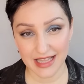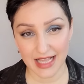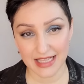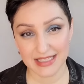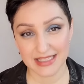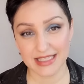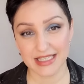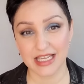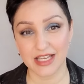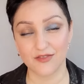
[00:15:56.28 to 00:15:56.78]
And
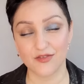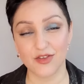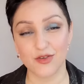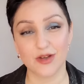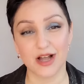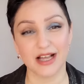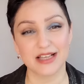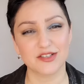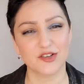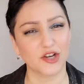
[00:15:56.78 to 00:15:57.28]
lastly,
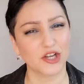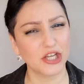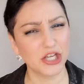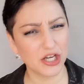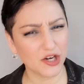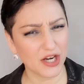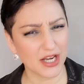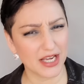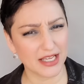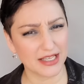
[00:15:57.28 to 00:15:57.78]
if you guys are
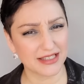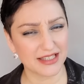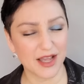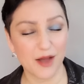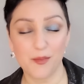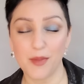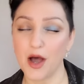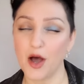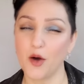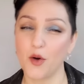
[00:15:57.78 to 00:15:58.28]

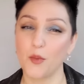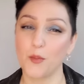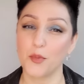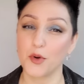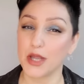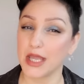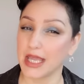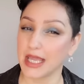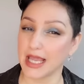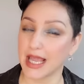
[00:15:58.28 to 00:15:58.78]
curious
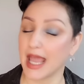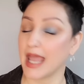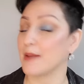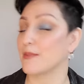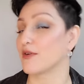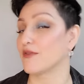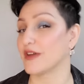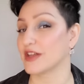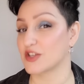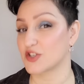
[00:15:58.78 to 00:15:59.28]
about booking
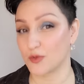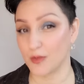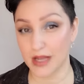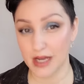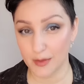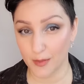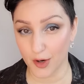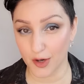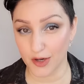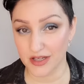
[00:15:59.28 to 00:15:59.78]
a
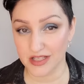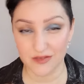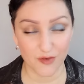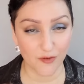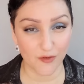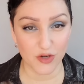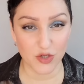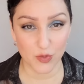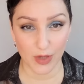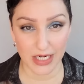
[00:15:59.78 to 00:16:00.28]
professional makeup
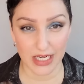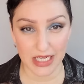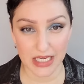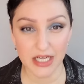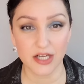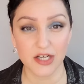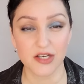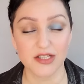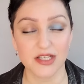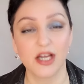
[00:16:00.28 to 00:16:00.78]
artist of over
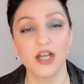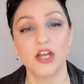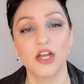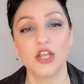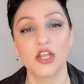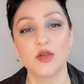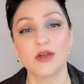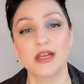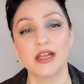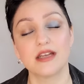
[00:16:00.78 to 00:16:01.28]
twenty years,
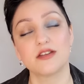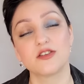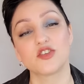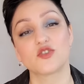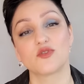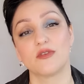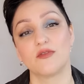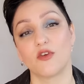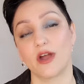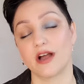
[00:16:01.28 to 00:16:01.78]
you can head
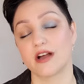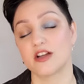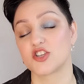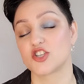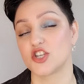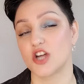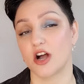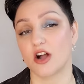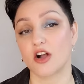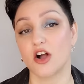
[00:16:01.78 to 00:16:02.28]
to cheri
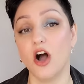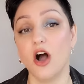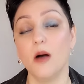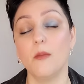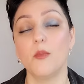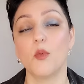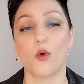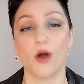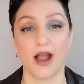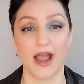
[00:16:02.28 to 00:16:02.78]
voyage dot
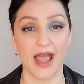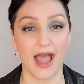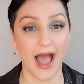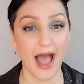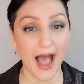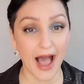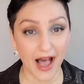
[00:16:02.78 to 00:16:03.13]
com where I